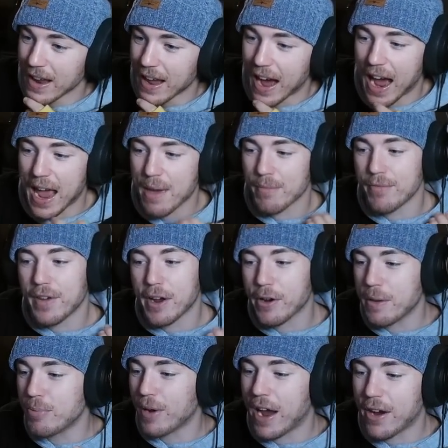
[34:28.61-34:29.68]
I am very
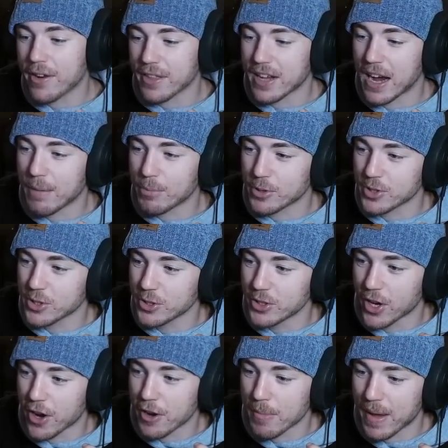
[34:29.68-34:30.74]
proud of the Copper Skull
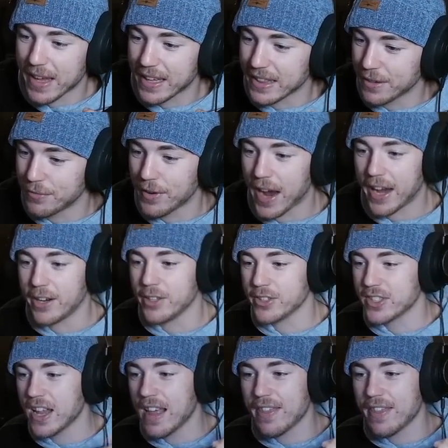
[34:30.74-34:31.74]
Darter making the finals.